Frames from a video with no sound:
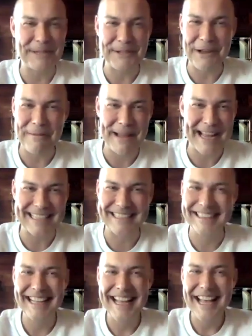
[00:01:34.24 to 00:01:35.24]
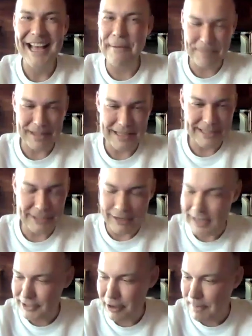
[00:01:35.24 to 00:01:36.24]
We do our best. So
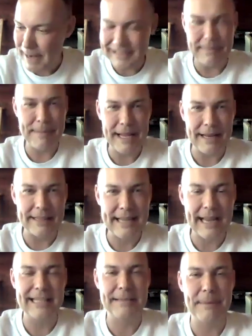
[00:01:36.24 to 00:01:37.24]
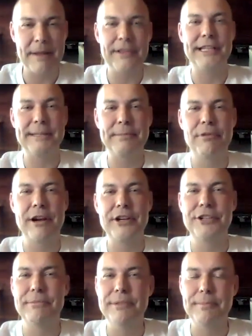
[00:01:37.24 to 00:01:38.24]
let's go back to the beginning. Tell us about the
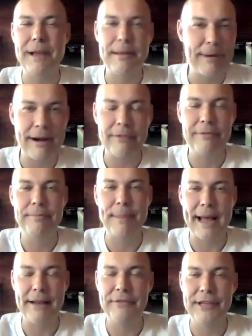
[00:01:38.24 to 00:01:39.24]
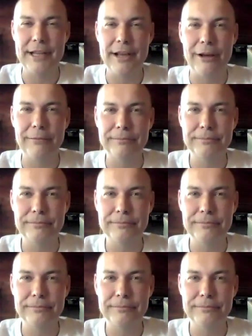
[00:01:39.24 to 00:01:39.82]
inspiration around BadVR.